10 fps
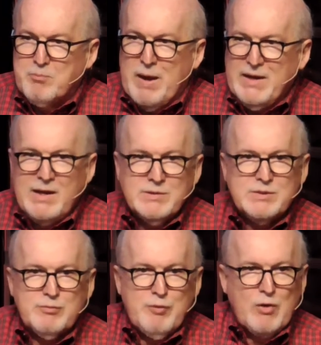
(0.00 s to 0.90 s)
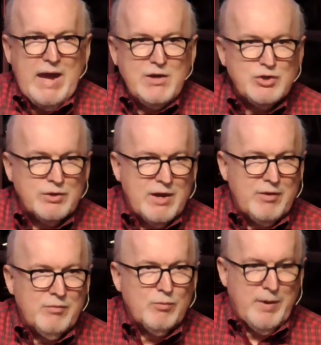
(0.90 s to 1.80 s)
But his vocation
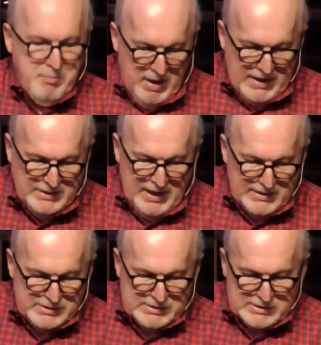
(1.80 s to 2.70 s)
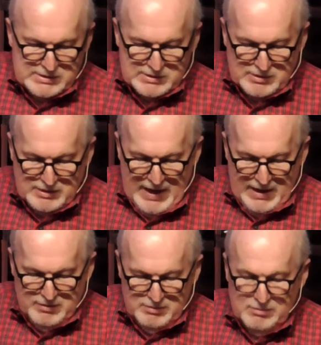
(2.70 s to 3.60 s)
can remind us
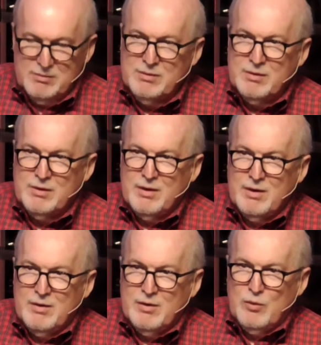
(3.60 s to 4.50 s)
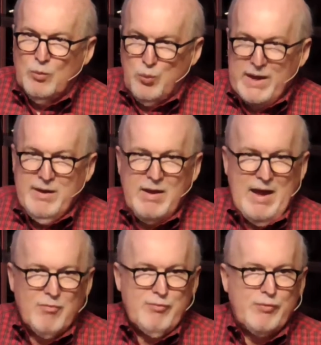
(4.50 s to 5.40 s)
that we
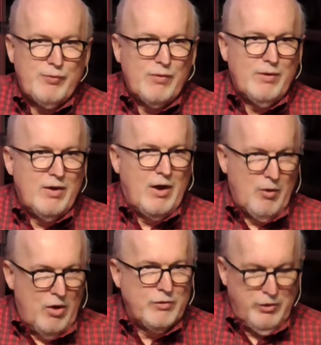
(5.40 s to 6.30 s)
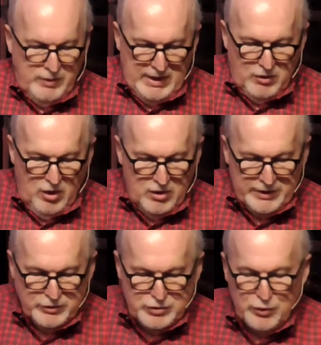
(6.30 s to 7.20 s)
have our own unique
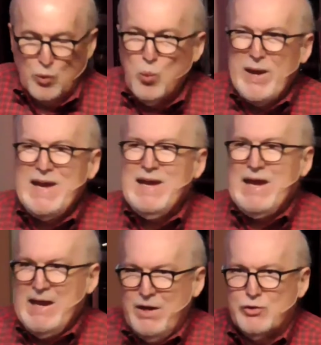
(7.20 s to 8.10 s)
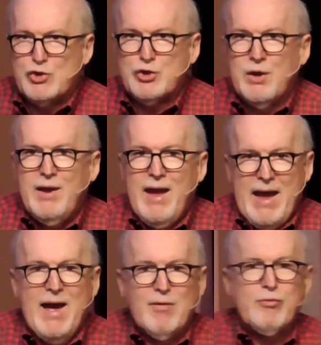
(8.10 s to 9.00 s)
calling too. We each
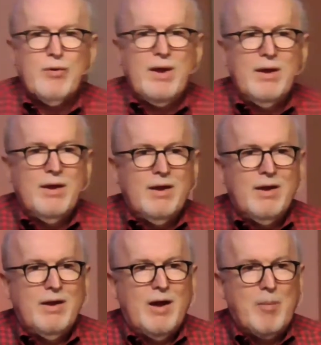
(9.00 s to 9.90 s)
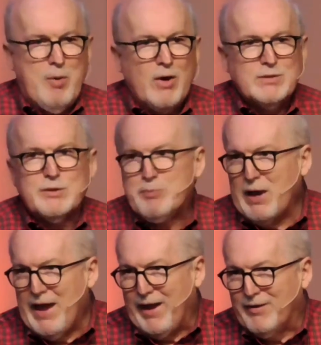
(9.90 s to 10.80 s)
have a part to
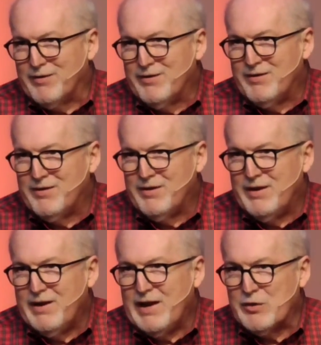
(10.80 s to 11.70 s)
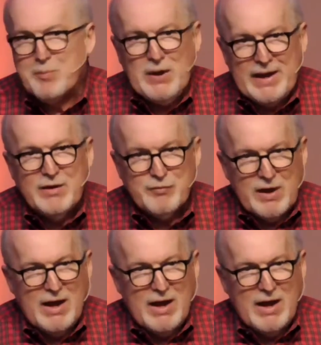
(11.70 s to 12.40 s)
play in the plan of